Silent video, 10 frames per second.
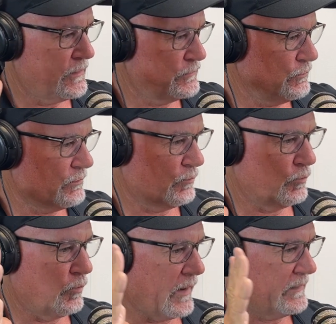do the
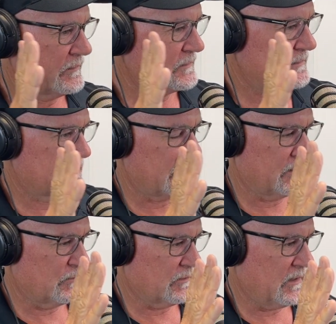widest setting
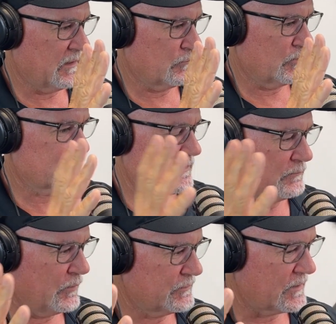you can, which on
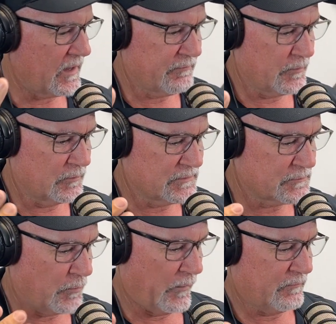most iPhones is
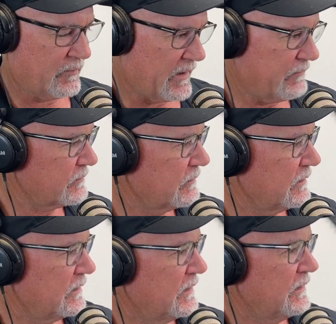0.5.
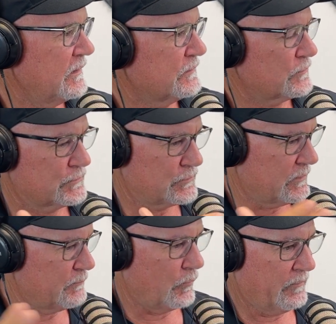So shoot
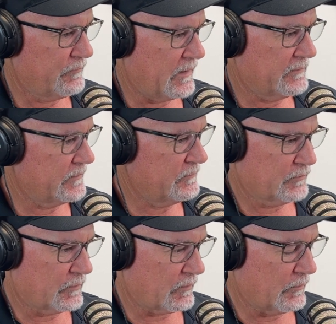at 0.5, even
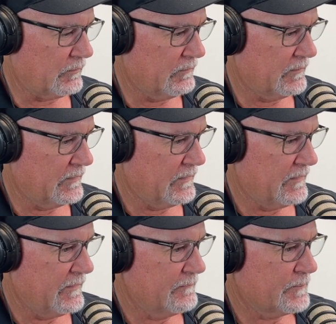vertical,
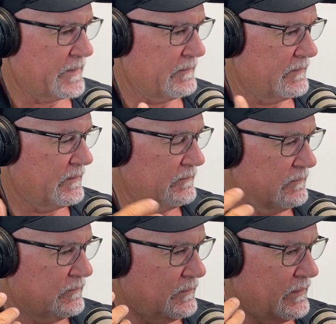and then
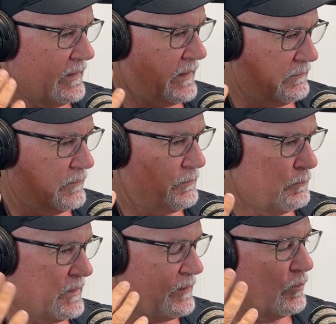
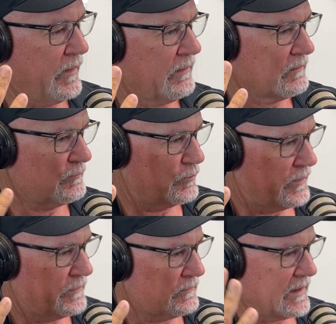be aware of
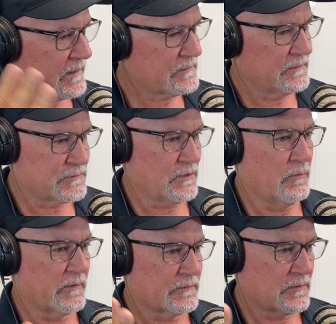what you're actually
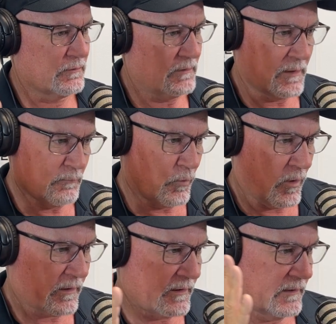showing. So I'm
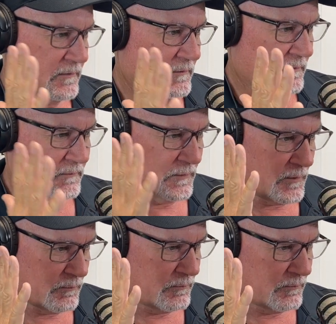walking in, I'm